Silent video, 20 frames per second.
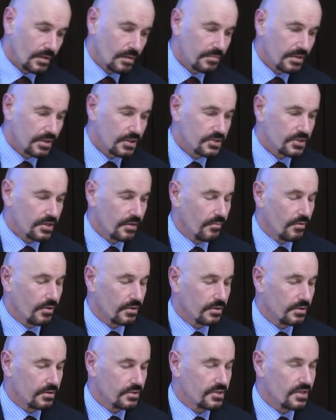because they
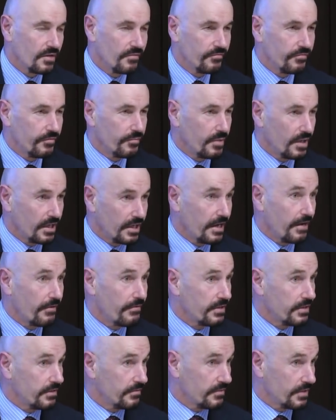want some
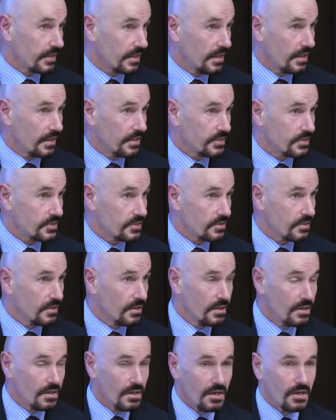familiarity of the case,
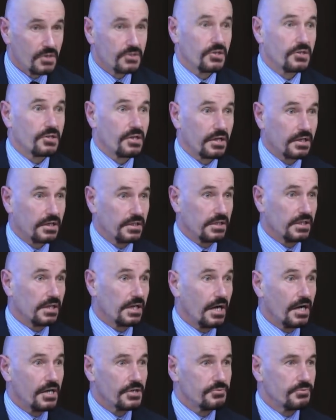so they can
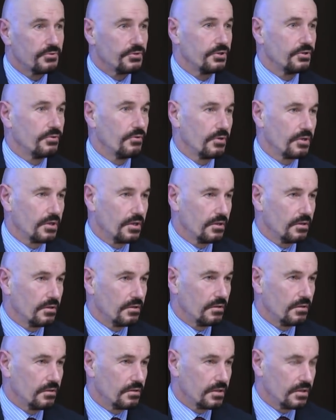engage with you on
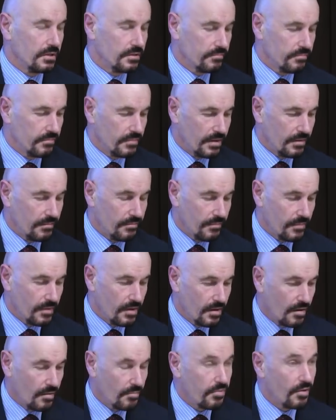a
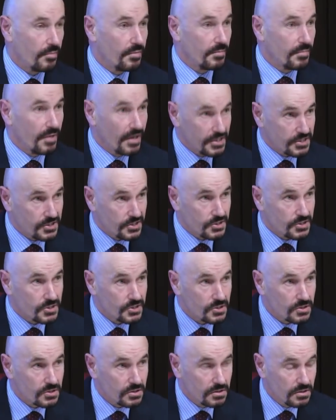proper
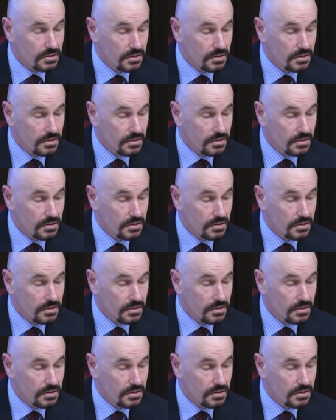basis,